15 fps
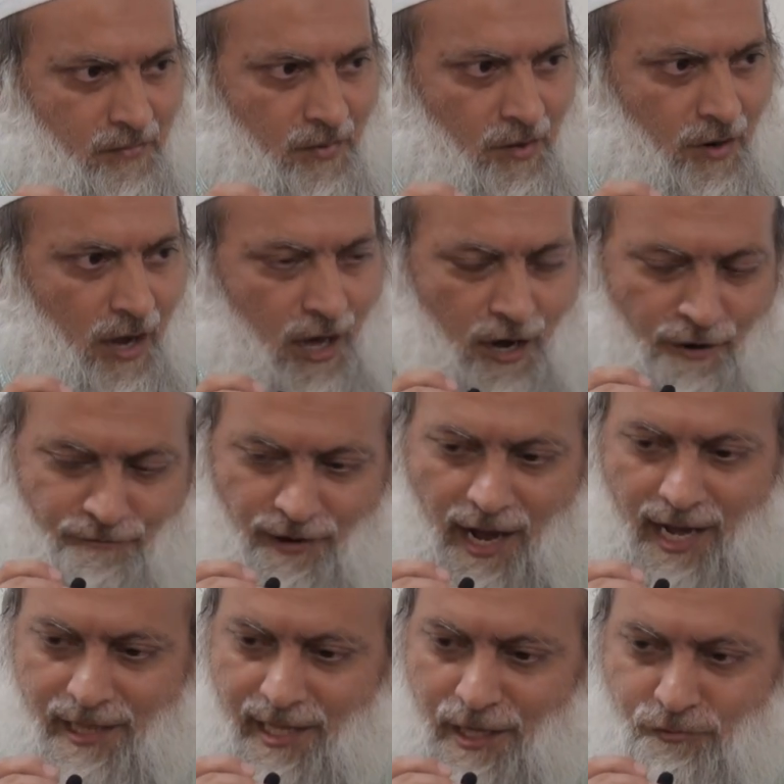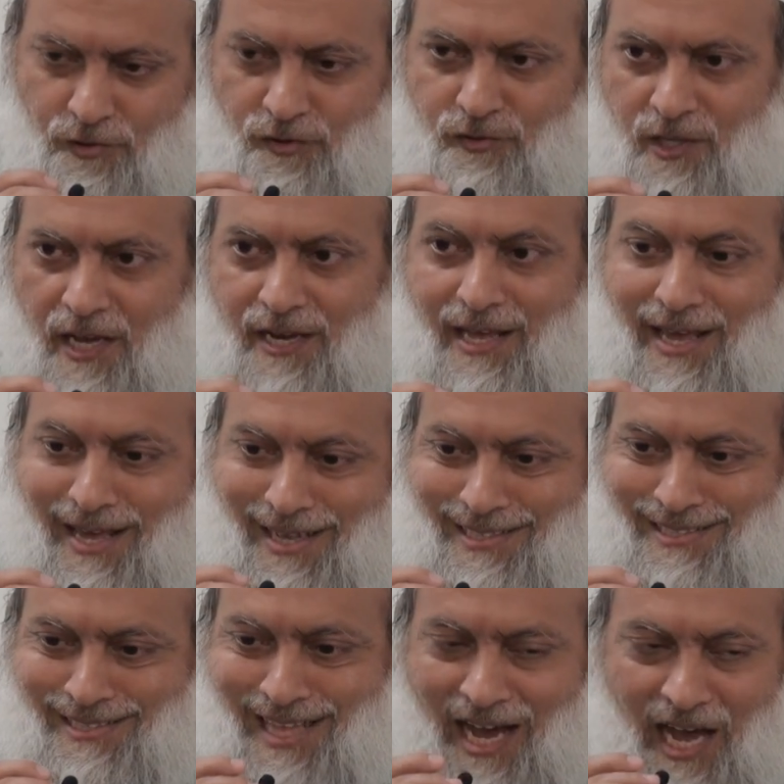You know, Arafat, as we've said,
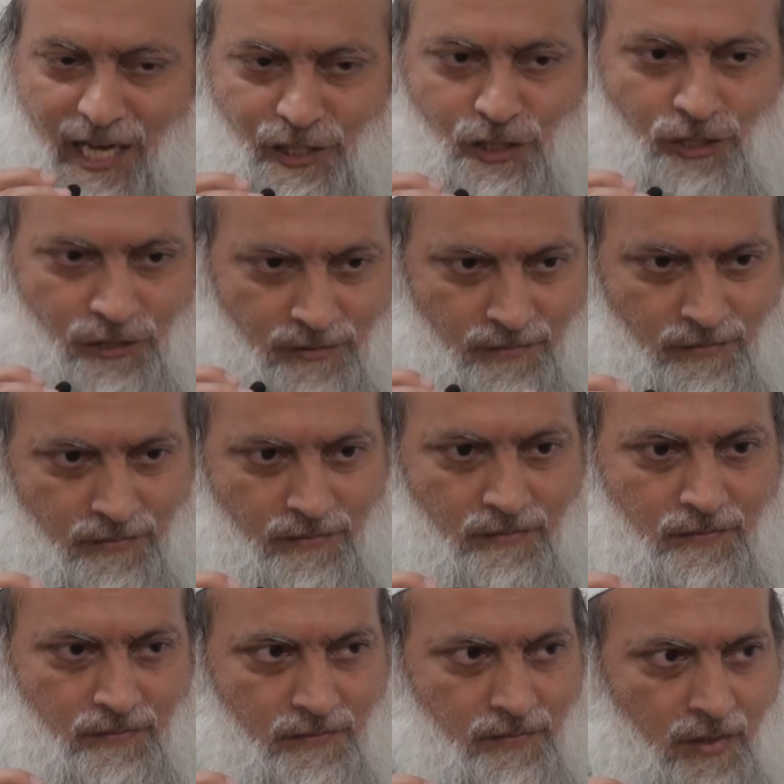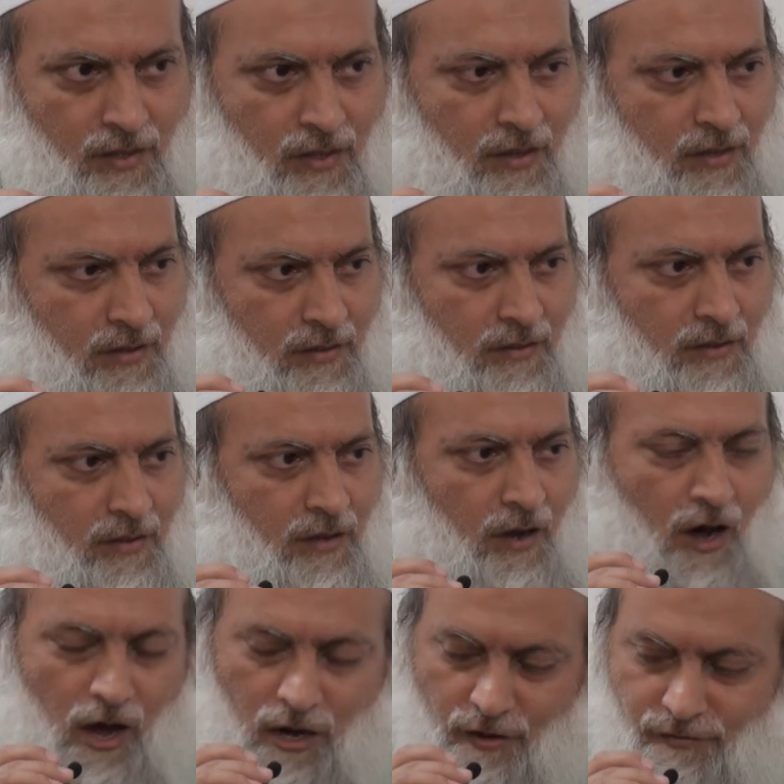is the Hajj.
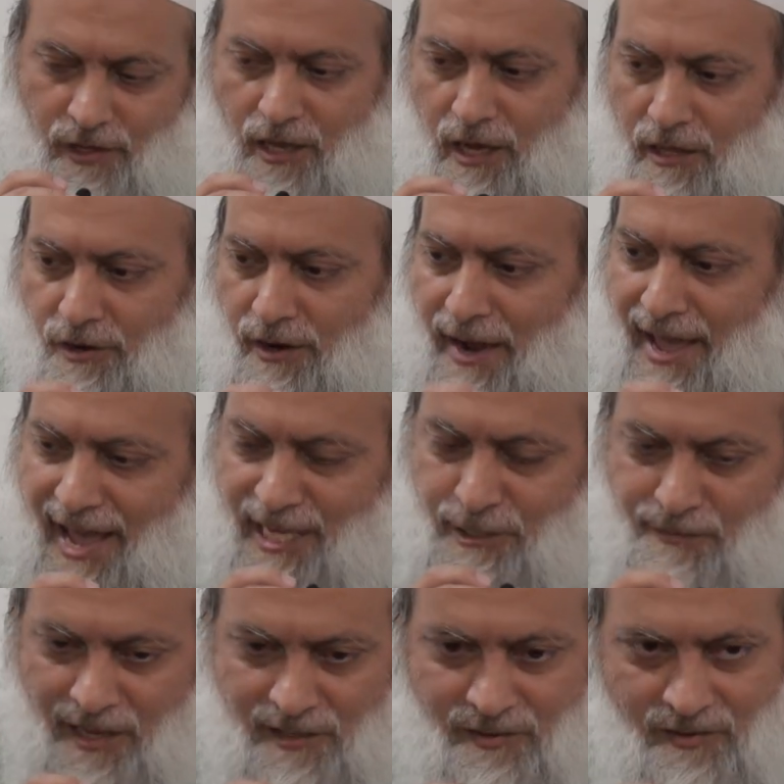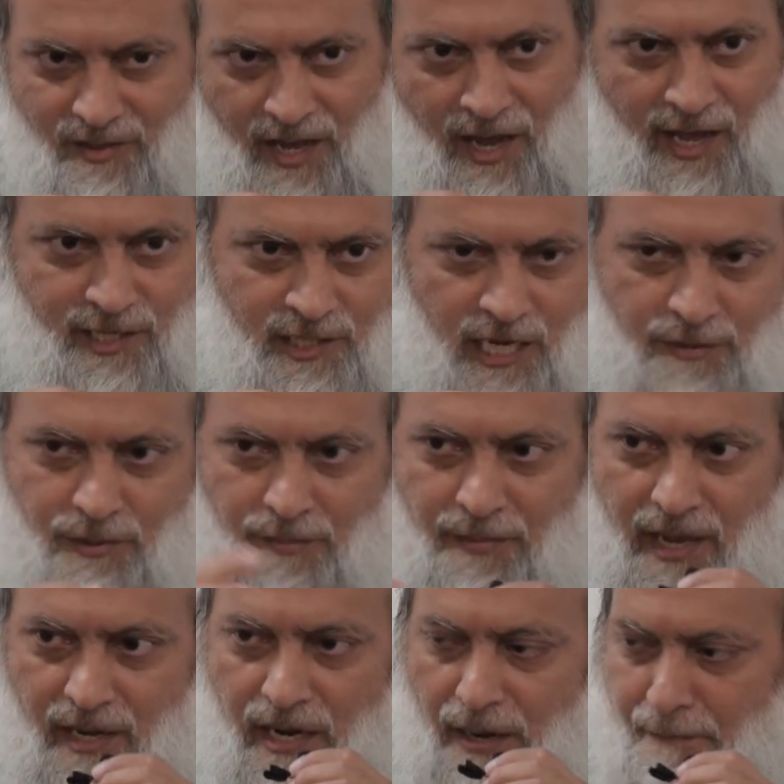All of the other aspects of the Hajj can be
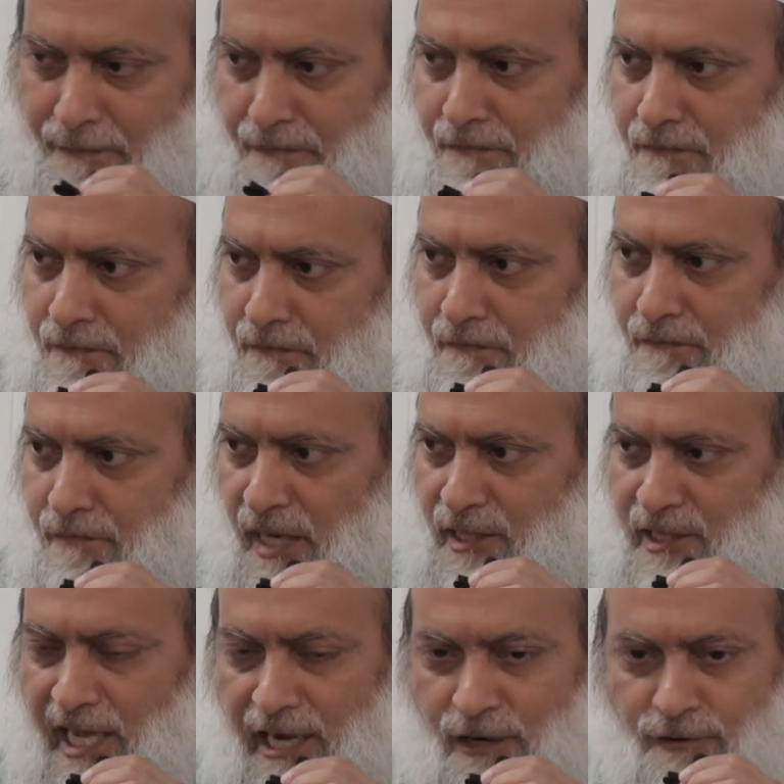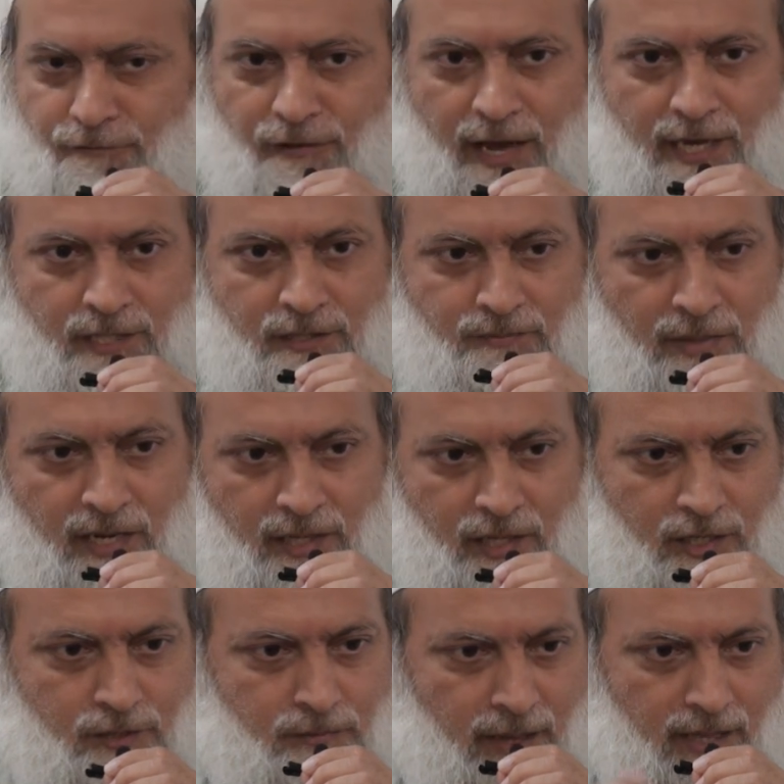made up by sacrifice, by
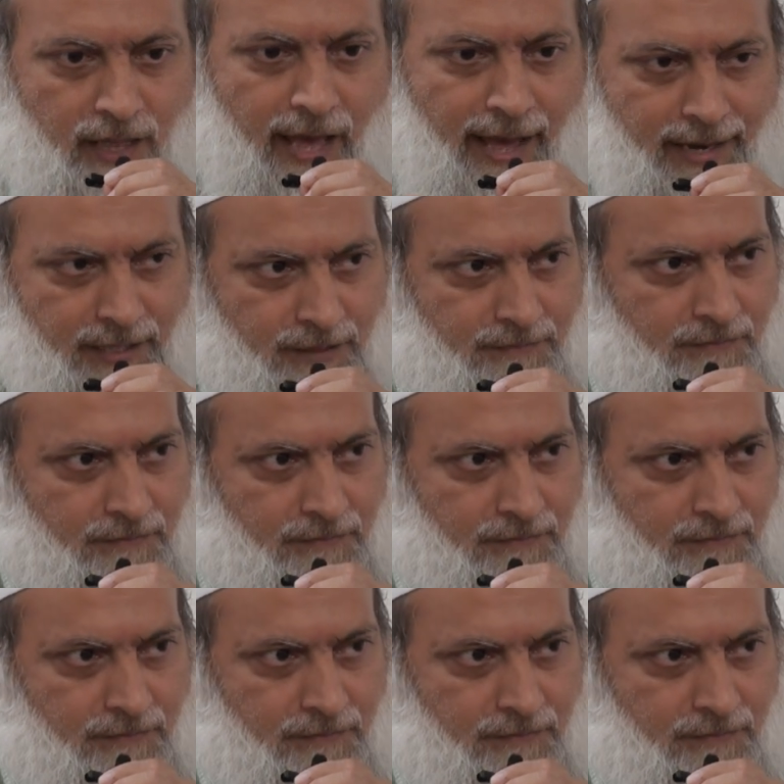this, by that.